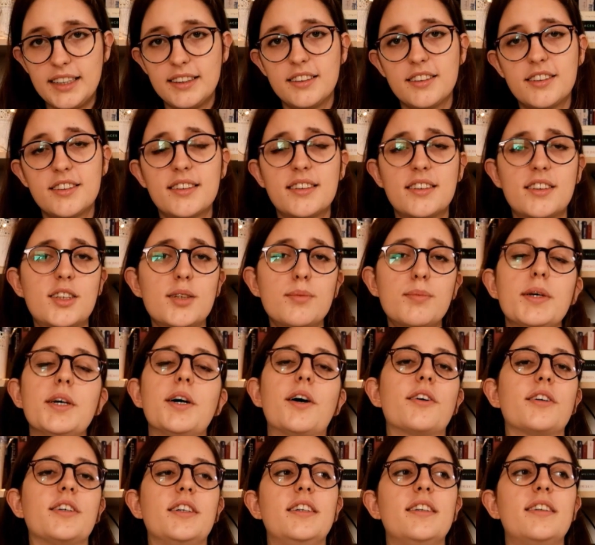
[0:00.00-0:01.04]
And to be
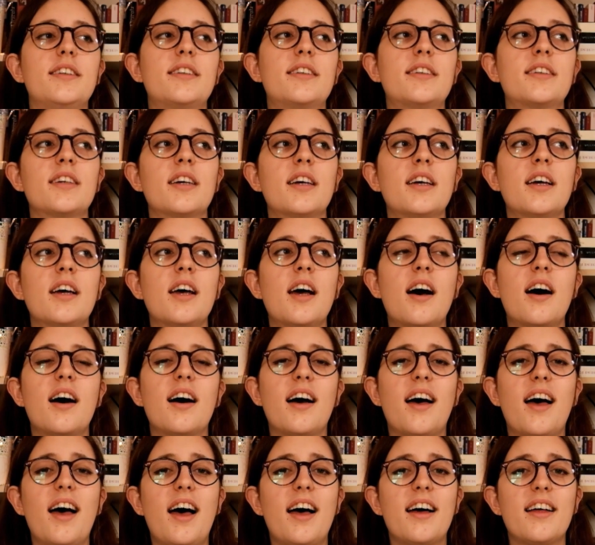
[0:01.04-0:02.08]
honest,
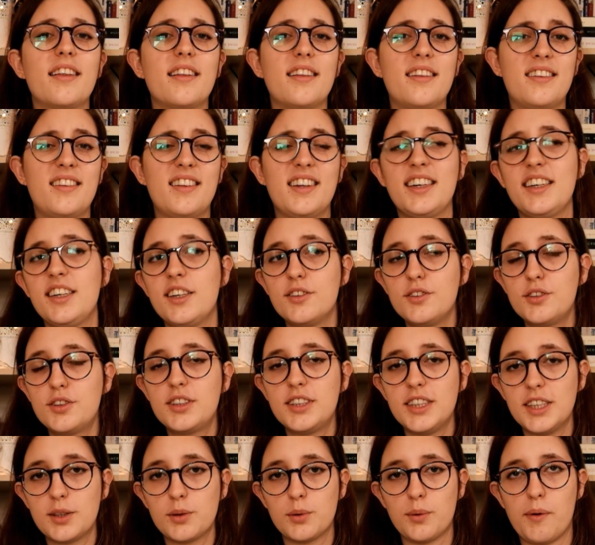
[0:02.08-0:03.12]
the new
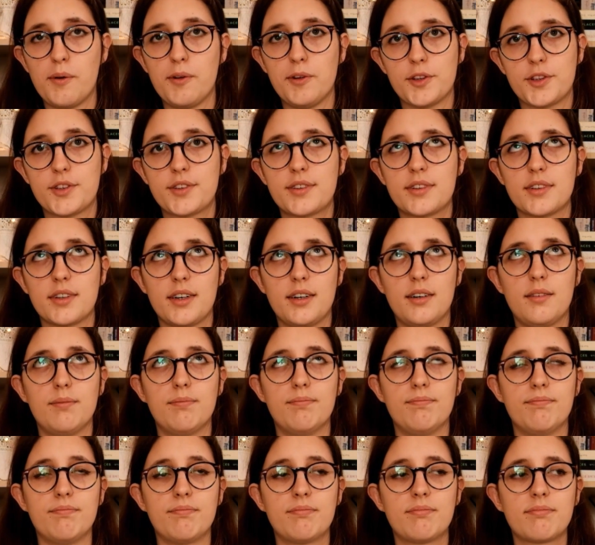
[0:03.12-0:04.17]
sequels
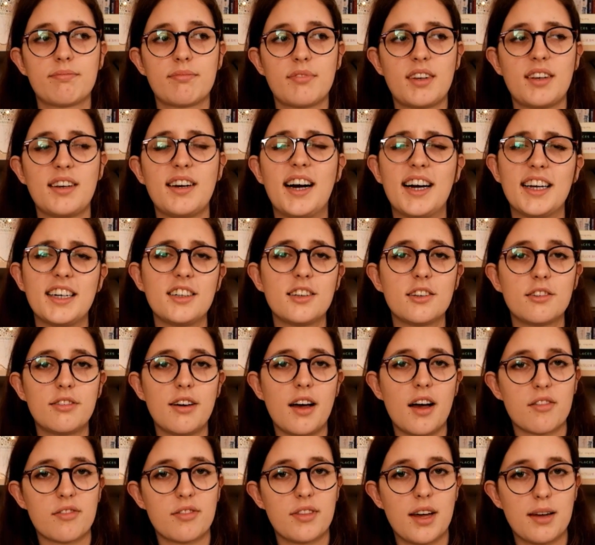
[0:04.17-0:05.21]
kind of
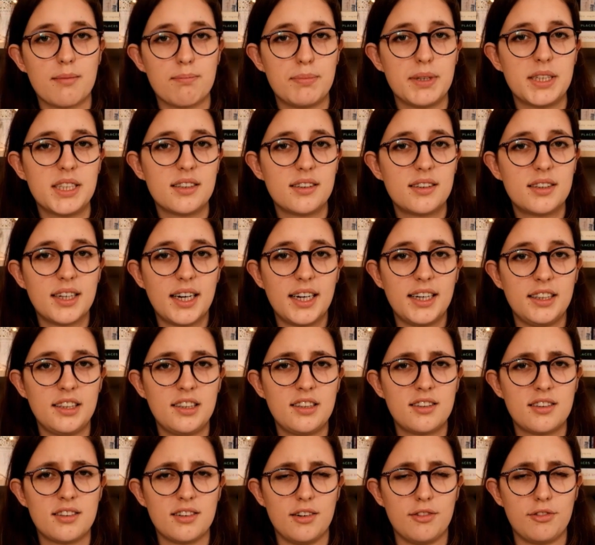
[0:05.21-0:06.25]
have that bitter
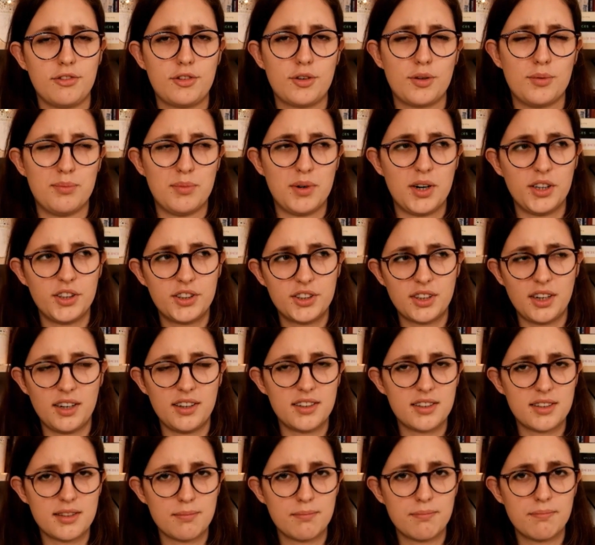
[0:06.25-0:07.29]
taste of
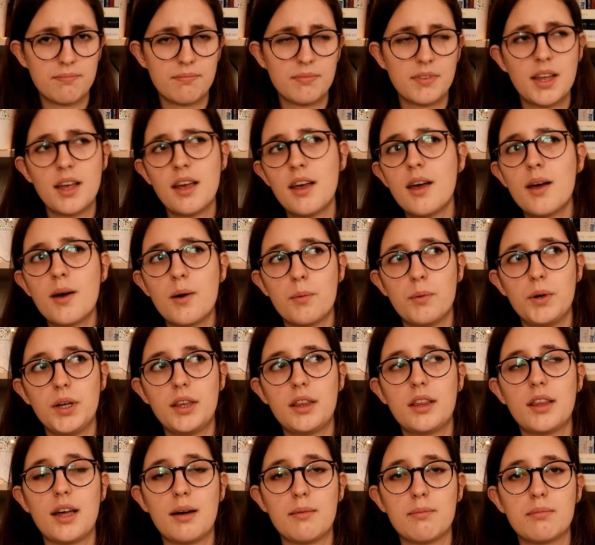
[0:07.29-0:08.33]
commercialism
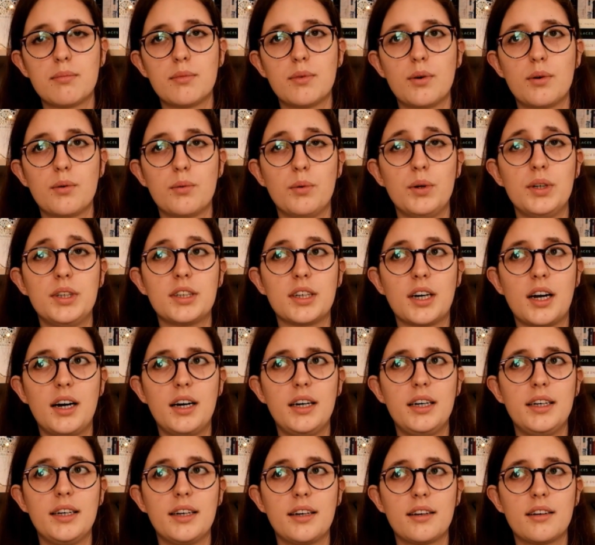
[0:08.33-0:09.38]
with them, which
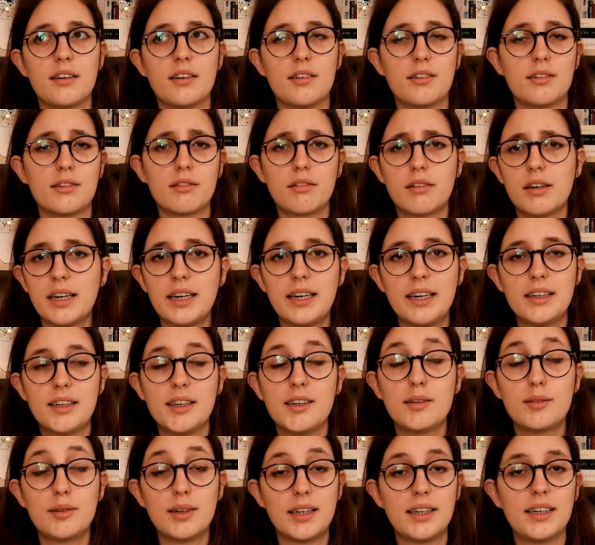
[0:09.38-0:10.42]
I
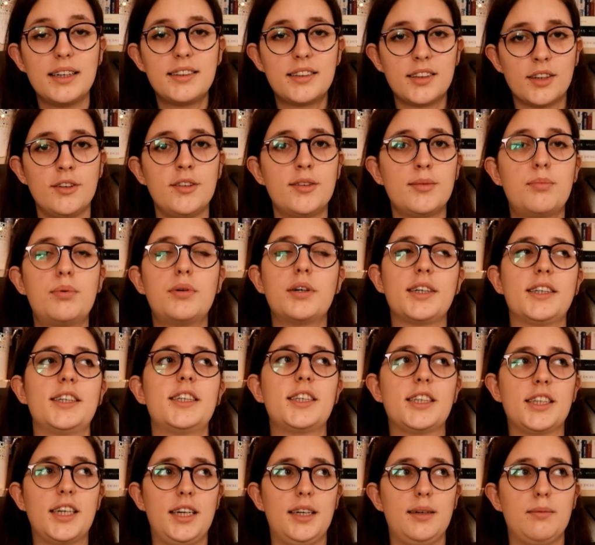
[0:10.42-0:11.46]
really, really don't
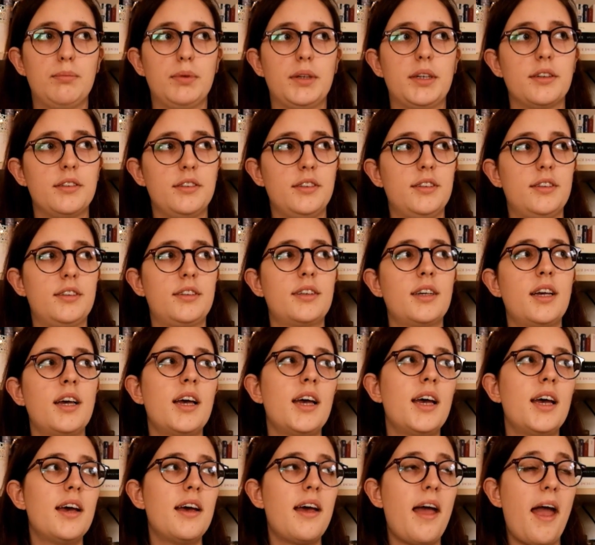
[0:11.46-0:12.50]
appreciate, because
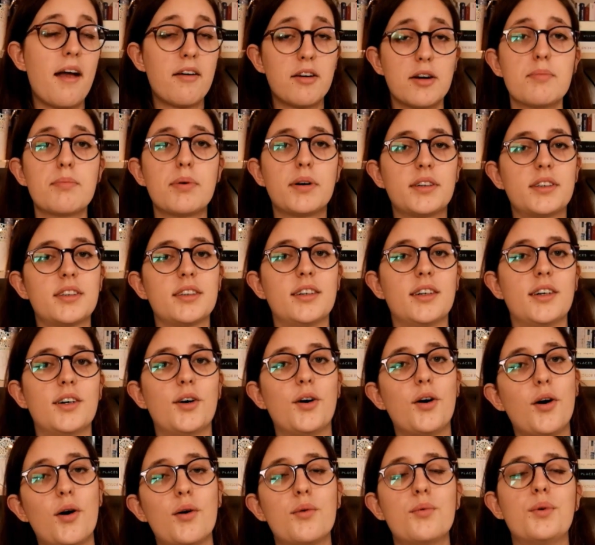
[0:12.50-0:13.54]
Harry Potter
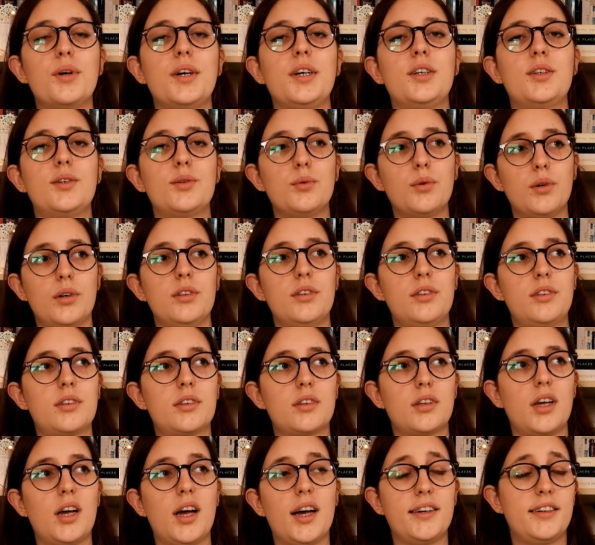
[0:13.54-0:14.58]
always was
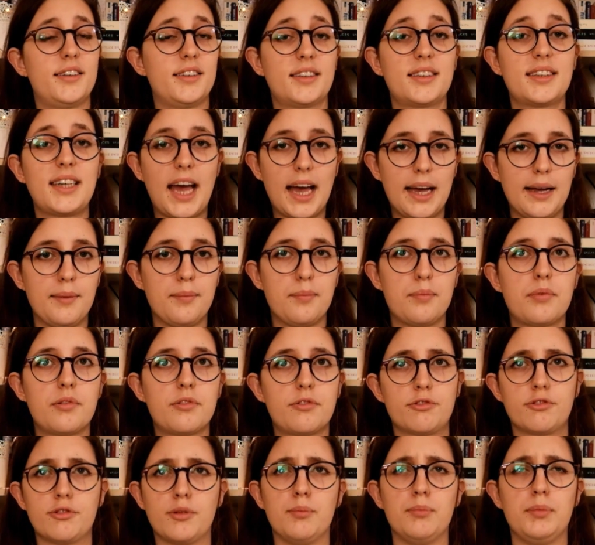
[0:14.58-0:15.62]
an escape
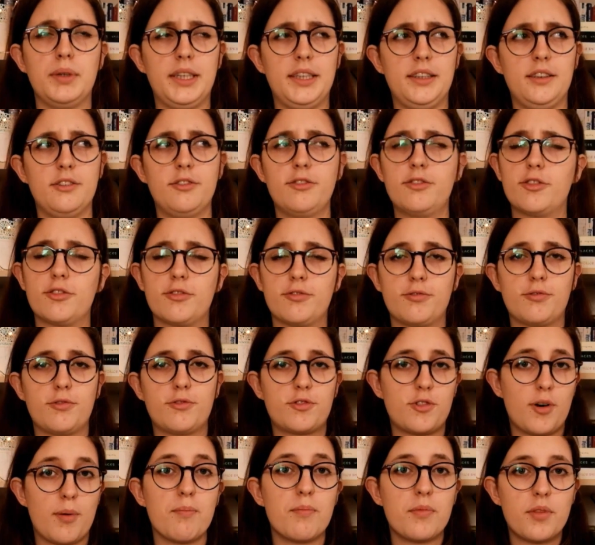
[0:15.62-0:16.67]
for me
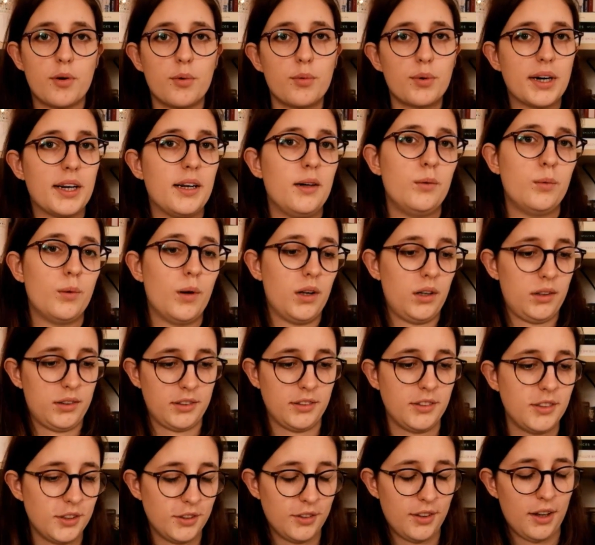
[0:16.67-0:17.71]
from the real world
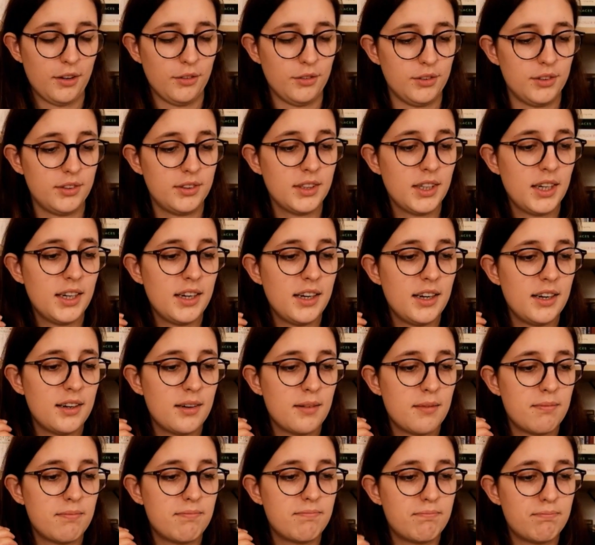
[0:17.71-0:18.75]
into those
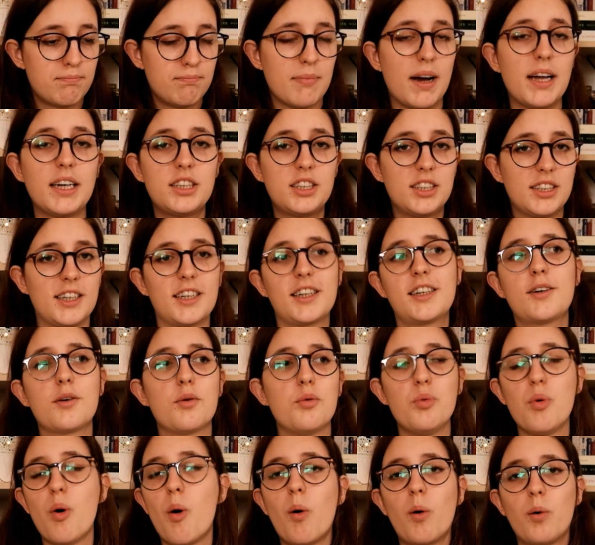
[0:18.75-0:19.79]
magic
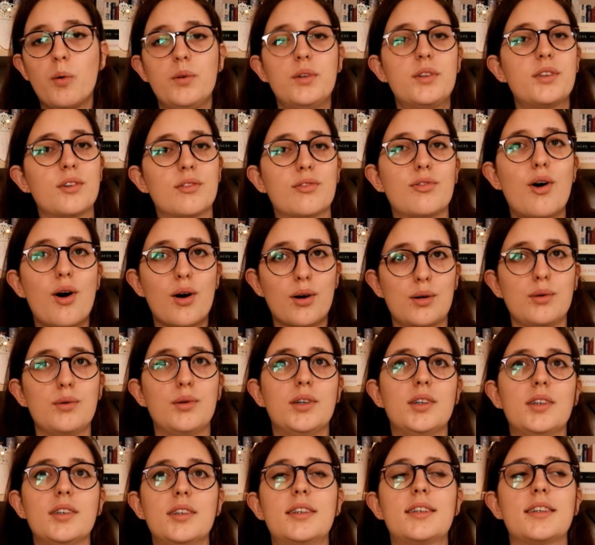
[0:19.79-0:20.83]
walls of
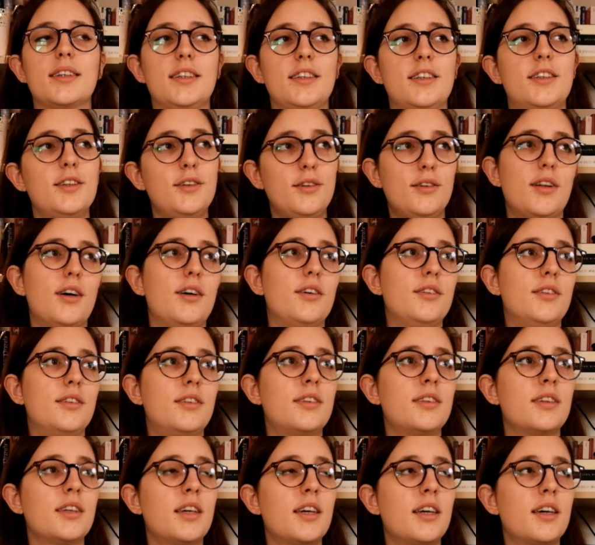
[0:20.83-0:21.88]
Hogwarts, into those